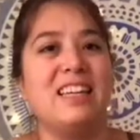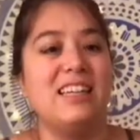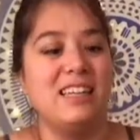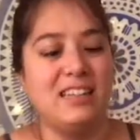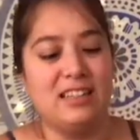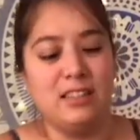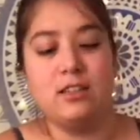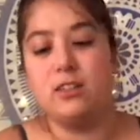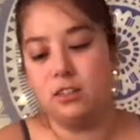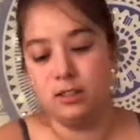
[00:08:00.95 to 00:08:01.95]
a little bit of
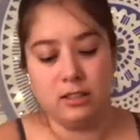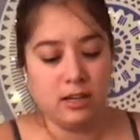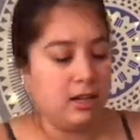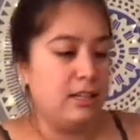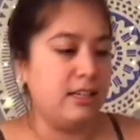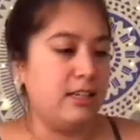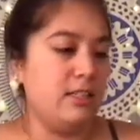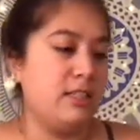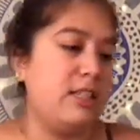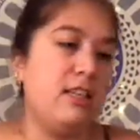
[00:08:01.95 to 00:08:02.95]
a puppy
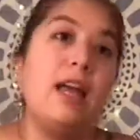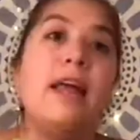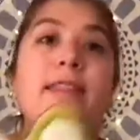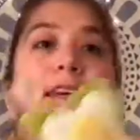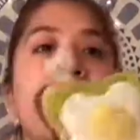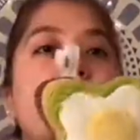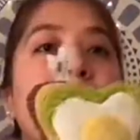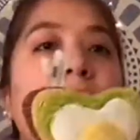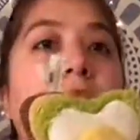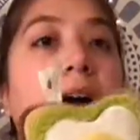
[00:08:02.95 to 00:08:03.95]
toy surgery on
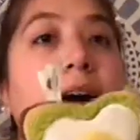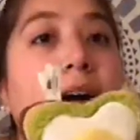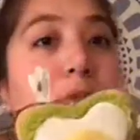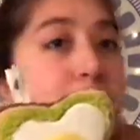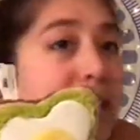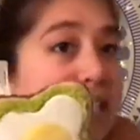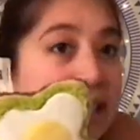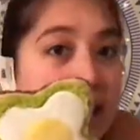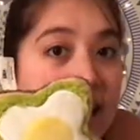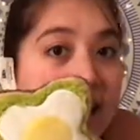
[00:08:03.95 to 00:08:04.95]
it because Jill
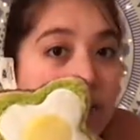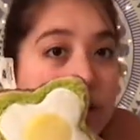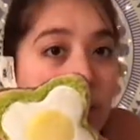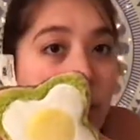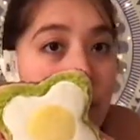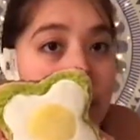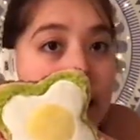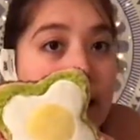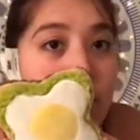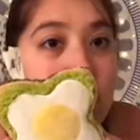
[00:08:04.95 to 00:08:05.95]
is